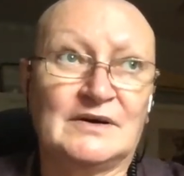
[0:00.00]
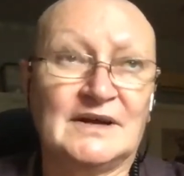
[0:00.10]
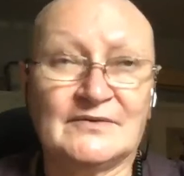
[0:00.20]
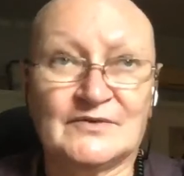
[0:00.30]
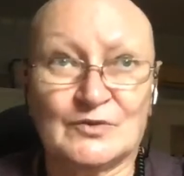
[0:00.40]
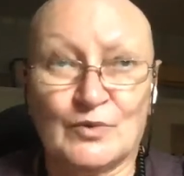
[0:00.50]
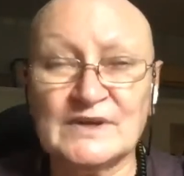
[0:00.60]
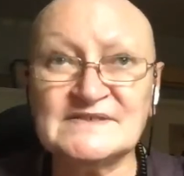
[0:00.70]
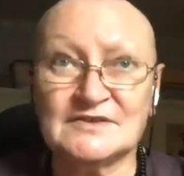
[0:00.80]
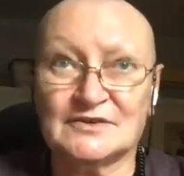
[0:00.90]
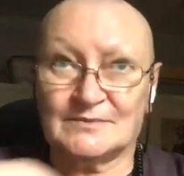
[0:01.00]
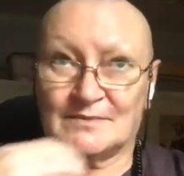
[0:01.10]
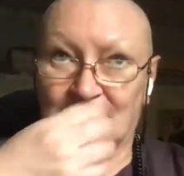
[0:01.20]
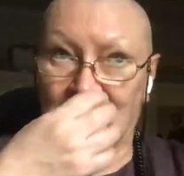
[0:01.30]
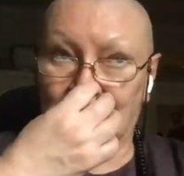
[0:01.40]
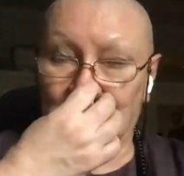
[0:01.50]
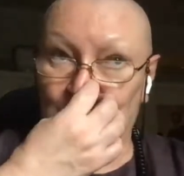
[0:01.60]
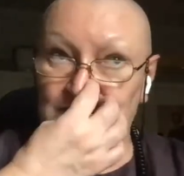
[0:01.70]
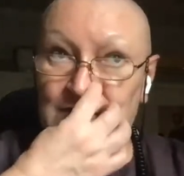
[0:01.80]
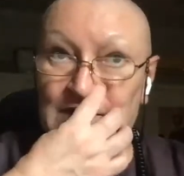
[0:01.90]
have the wisdom and
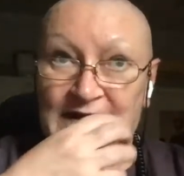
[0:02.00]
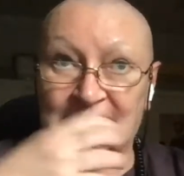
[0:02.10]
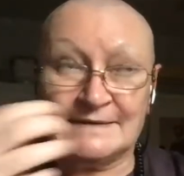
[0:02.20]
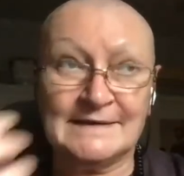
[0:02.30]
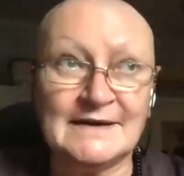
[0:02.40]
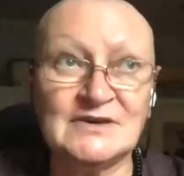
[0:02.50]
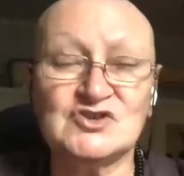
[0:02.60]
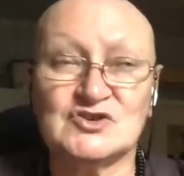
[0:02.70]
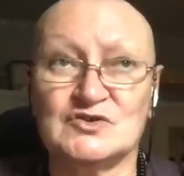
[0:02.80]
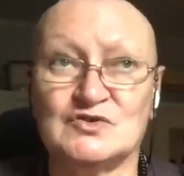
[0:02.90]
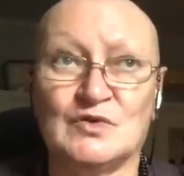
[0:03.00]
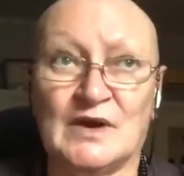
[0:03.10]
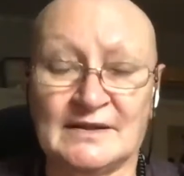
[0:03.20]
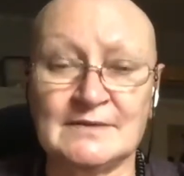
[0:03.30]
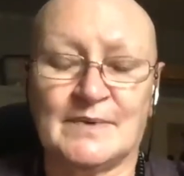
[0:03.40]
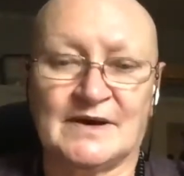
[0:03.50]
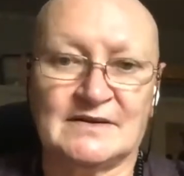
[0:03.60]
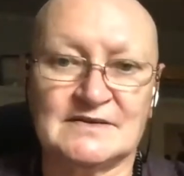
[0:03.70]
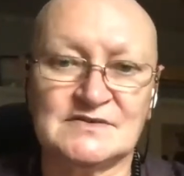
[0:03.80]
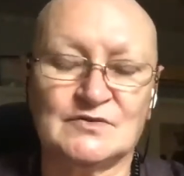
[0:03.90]
also the intention to help
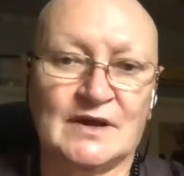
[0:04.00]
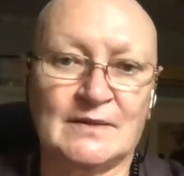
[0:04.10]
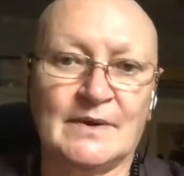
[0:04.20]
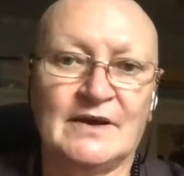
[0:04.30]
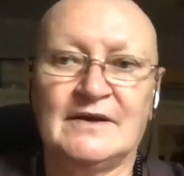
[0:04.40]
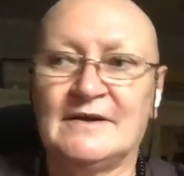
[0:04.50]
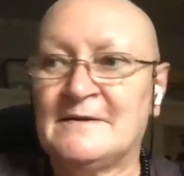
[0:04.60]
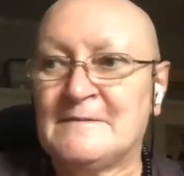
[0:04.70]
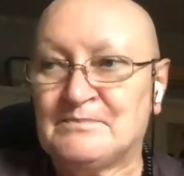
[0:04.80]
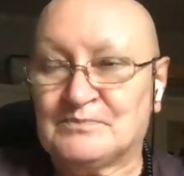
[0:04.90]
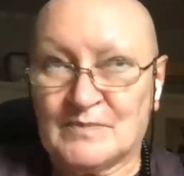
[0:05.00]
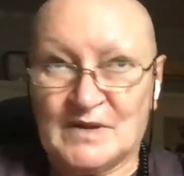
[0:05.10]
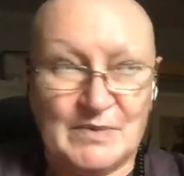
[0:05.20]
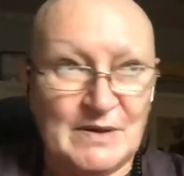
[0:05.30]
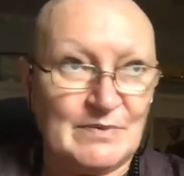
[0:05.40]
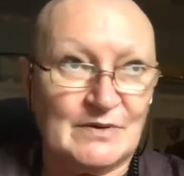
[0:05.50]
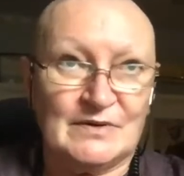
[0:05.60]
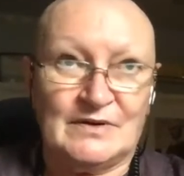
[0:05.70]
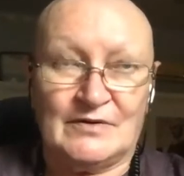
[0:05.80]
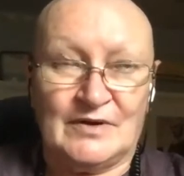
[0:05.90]
others, to help the
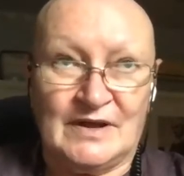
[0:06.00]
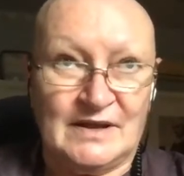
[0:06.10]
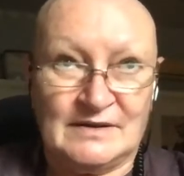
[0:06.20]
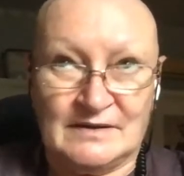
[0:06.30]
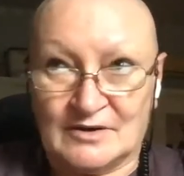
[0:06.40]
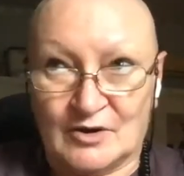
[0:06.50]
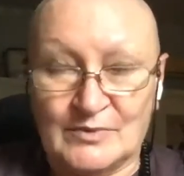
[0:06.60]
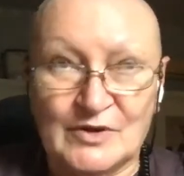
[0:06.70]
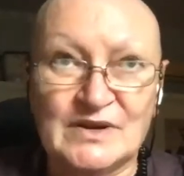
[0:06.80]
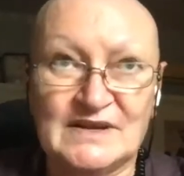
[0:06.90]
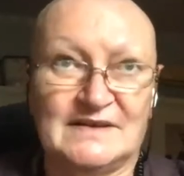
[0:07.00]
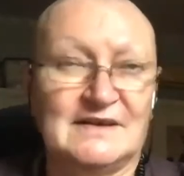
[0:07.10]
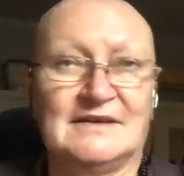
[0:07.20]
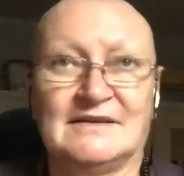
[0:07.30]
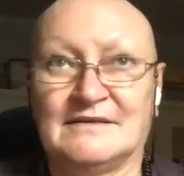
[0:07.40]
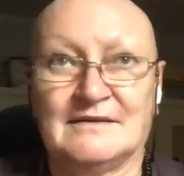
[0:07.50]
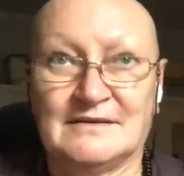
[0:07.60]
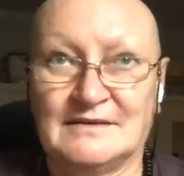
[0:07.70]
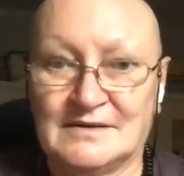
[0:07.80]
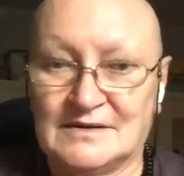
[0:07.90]
people in the community, in
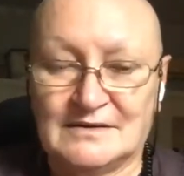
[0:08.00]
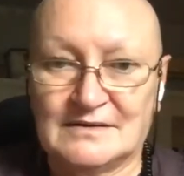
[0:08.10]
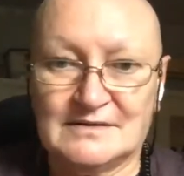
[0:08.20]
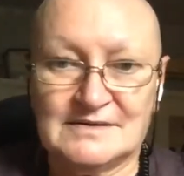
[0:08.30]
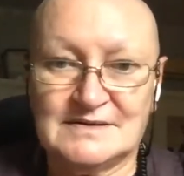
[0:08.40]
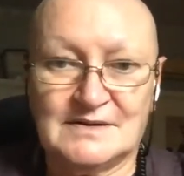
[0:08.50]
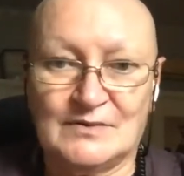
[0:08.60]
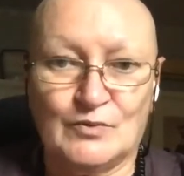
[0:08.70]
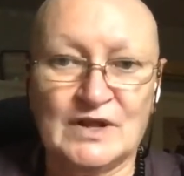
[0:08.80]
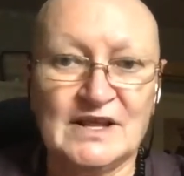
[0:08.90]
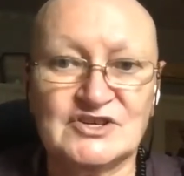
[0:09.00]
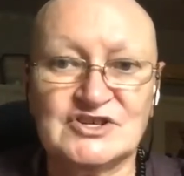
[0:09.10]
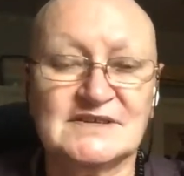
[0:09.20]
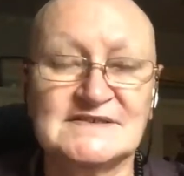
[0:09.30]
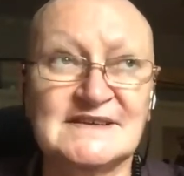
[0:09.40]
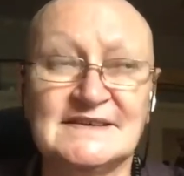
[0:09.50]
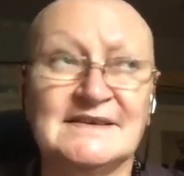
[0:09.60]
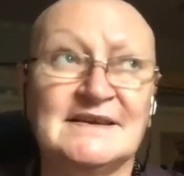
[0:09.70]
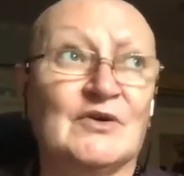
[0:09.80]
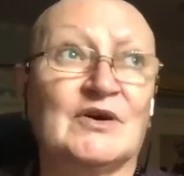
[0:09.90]
village, in the
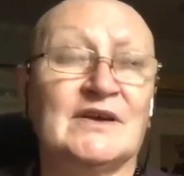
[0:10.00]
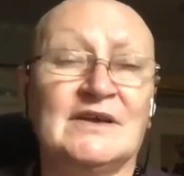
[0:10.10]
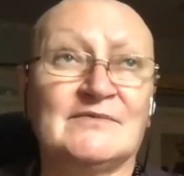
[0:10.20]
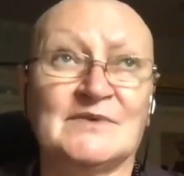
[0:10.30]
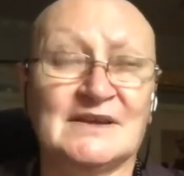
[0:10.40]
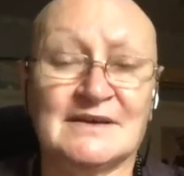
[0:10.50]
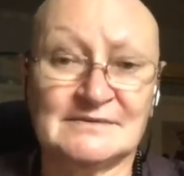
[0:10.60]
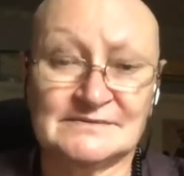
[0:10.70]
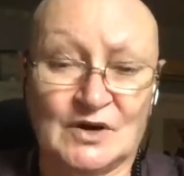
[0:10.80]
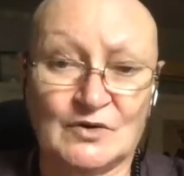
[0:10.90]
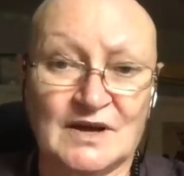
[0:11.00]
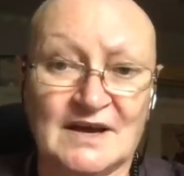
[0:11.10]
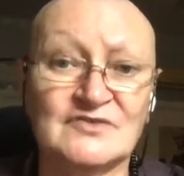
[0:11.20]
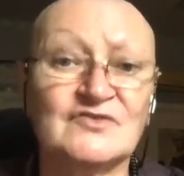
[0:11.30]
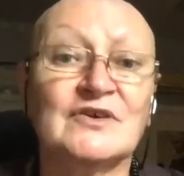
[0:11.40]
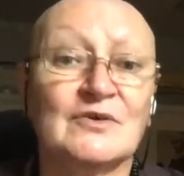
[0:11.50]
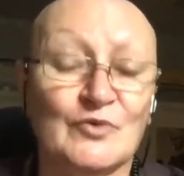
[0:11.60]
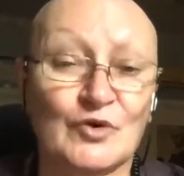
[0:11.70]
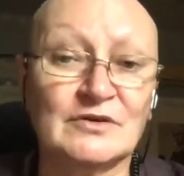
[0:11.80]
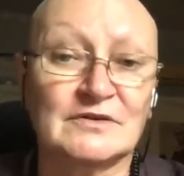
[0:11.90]
city, or even in the whole country or
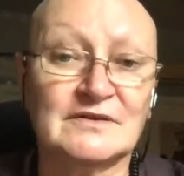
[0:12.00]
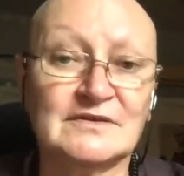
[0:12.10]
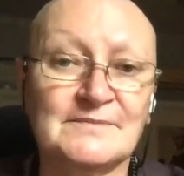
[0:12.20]
world,